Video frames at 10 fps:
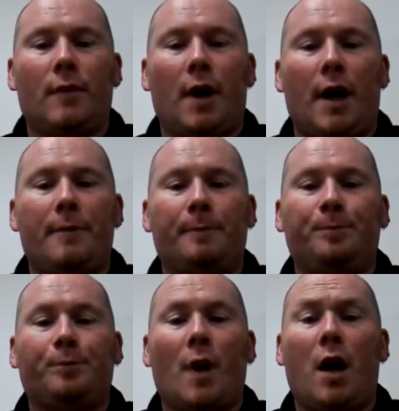Okay,
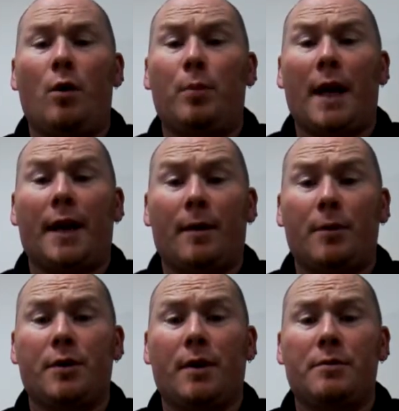I'll play it a
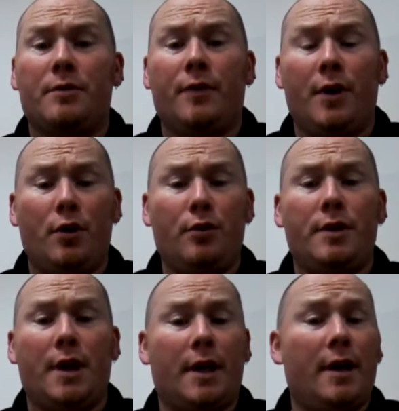couple of times for you
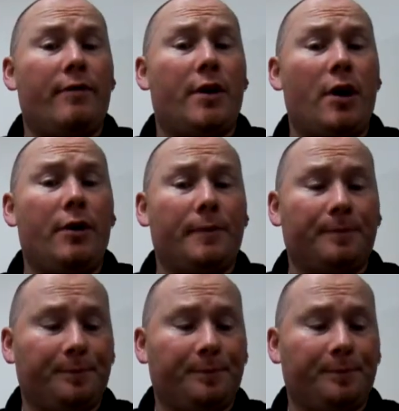to have a go.